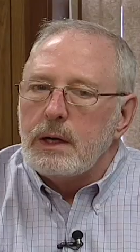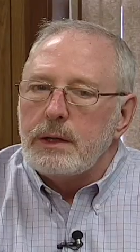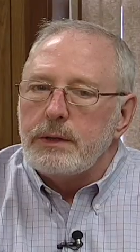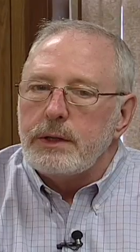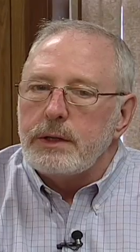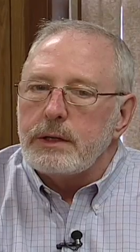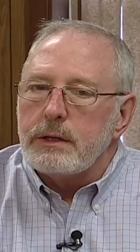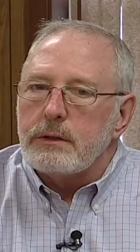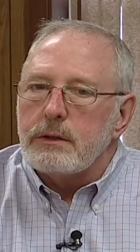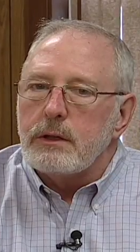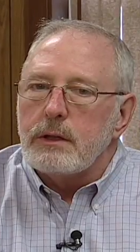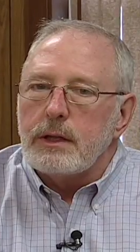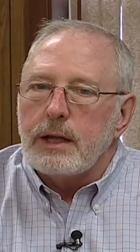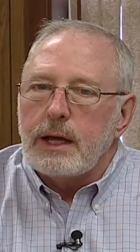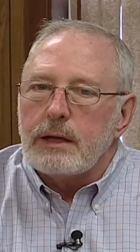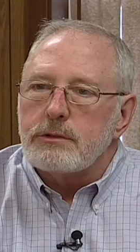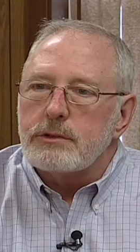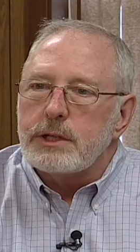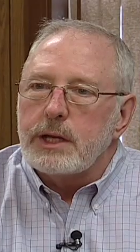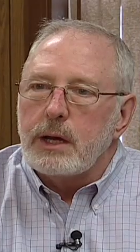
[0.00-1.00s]
I think the
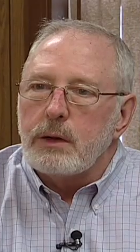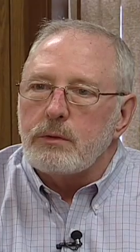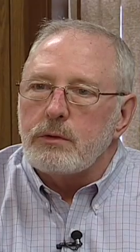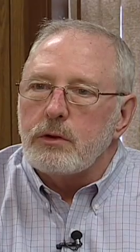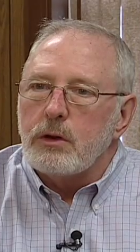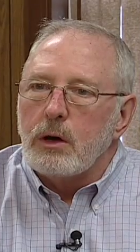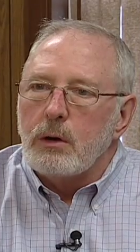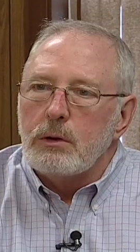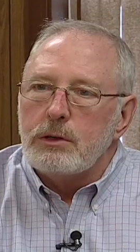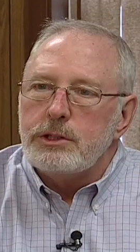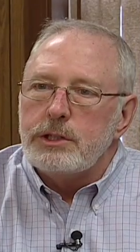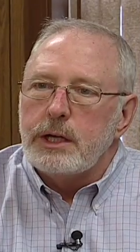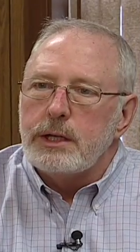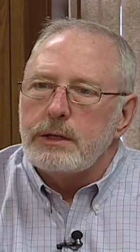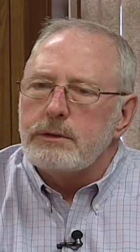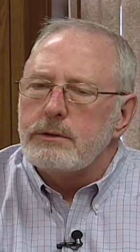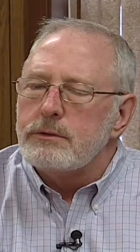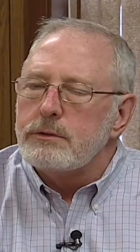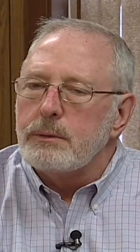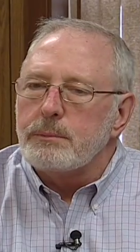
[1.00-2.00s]
last count, Norwich
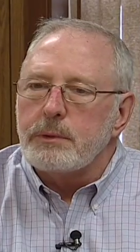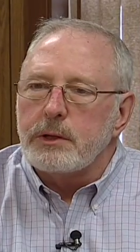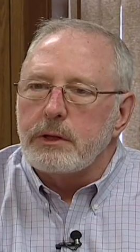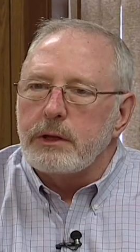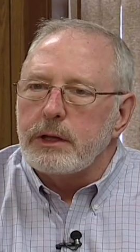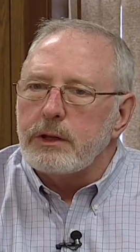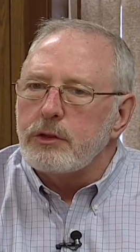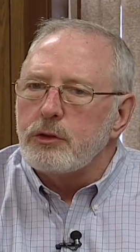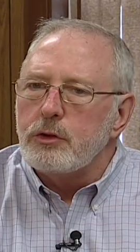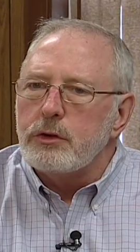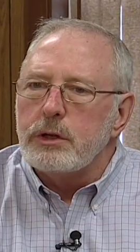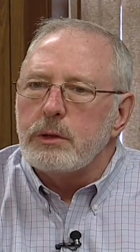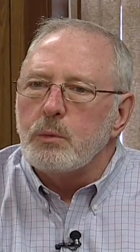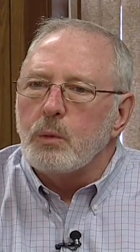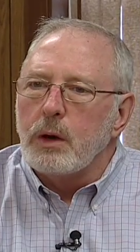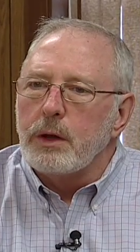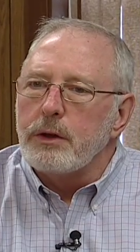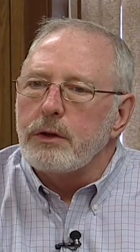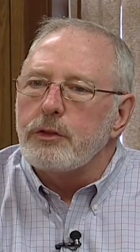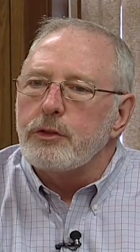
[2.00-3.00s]
had something like
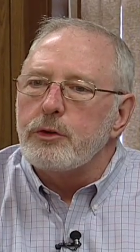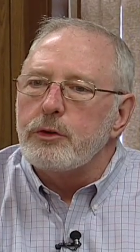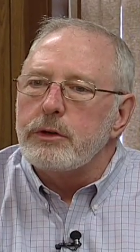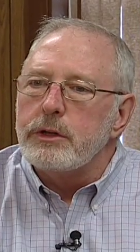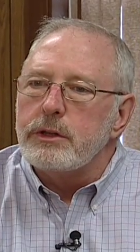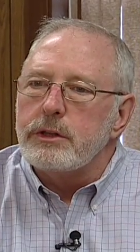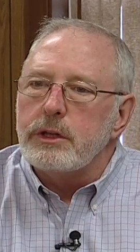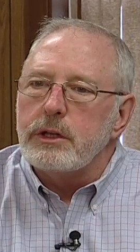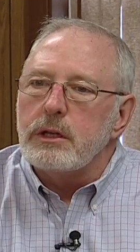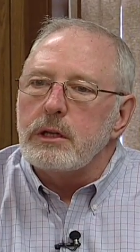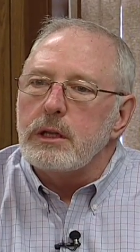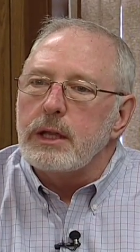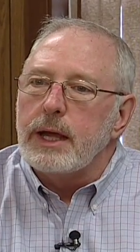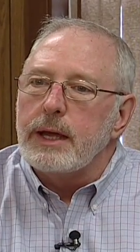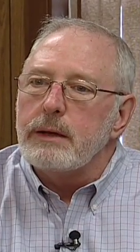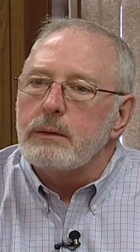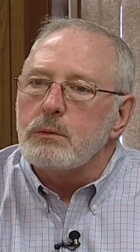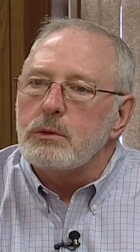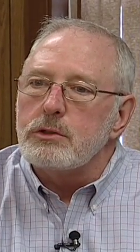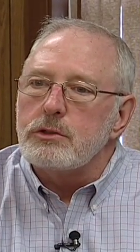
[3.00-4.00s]
31 or 33
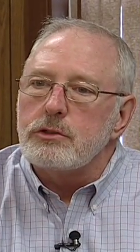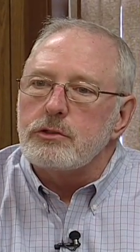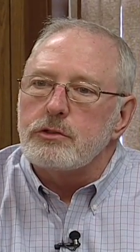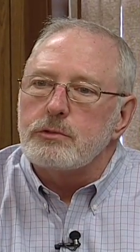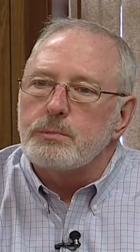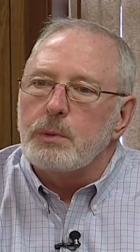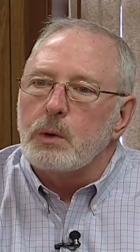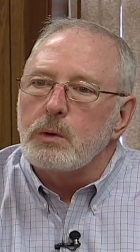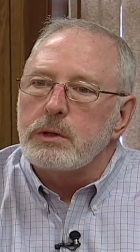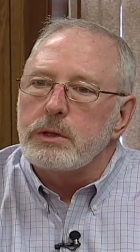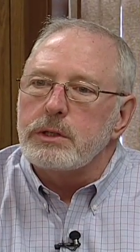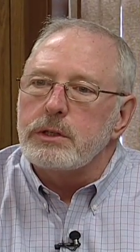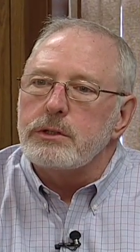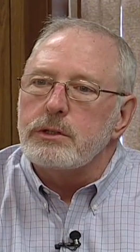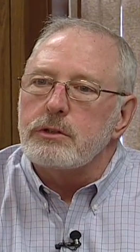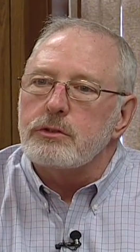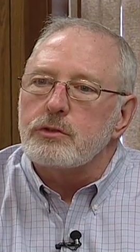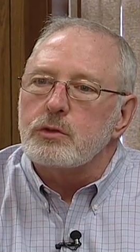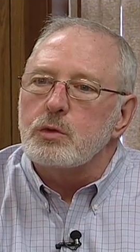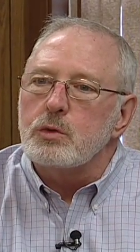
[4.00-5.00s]
languages spoken in
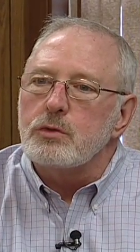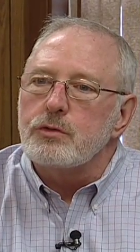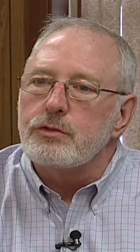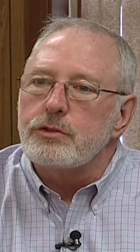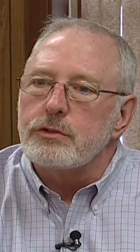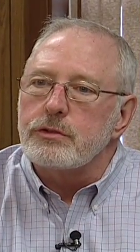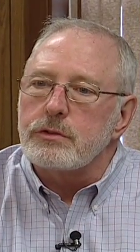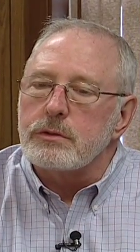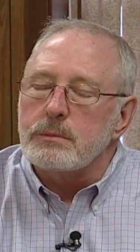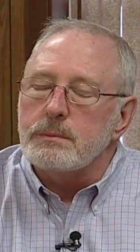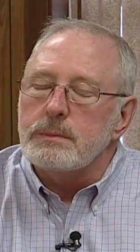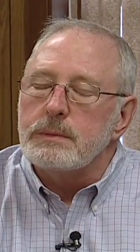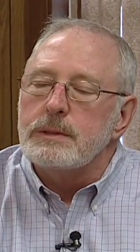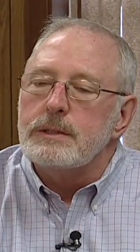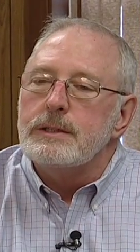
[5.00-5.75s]
their school system.